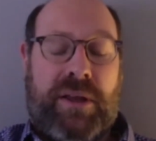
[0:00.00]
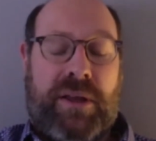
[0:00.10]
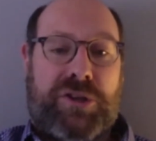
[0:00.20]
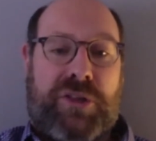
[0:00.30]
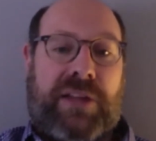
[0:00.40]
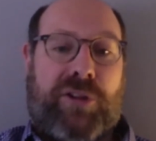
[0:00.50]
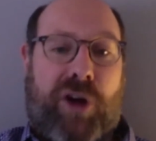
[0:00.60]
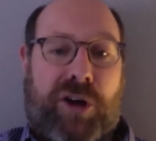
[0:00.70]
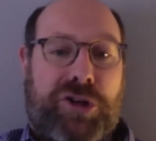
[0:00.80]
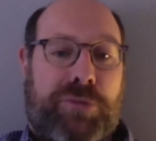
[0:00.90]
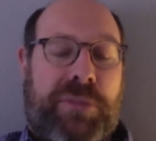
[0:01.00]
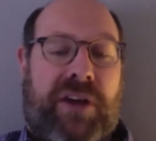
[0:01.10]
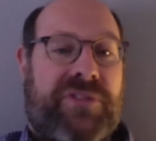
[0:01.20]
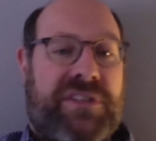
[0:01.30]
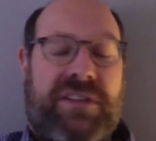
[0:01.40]
so that long term
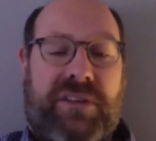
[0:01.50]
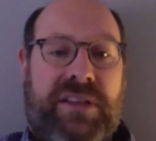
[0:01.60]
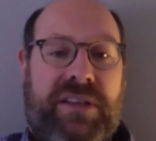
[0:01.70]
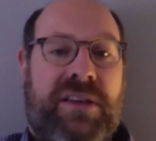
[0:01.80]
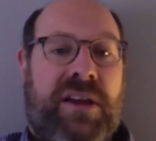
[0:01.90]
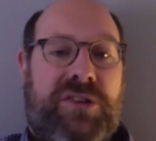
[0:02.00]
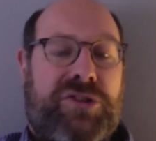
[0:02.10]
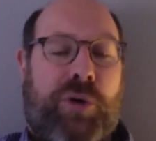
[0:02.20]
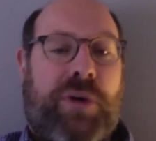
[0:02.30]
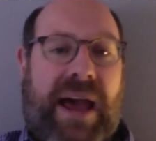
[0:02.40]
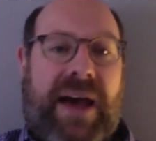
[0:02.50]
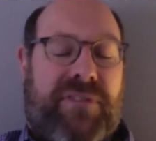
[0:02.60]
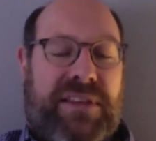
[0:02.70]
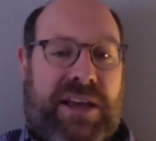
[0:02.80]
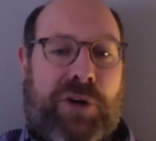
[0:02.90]
care facilities don't
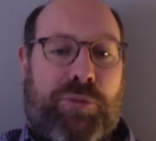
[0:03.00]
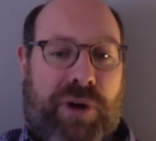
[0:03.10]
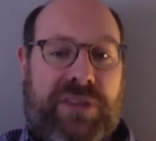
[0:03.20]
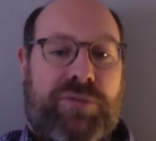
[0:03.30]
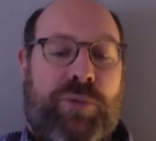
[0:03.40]
have these outbreaks.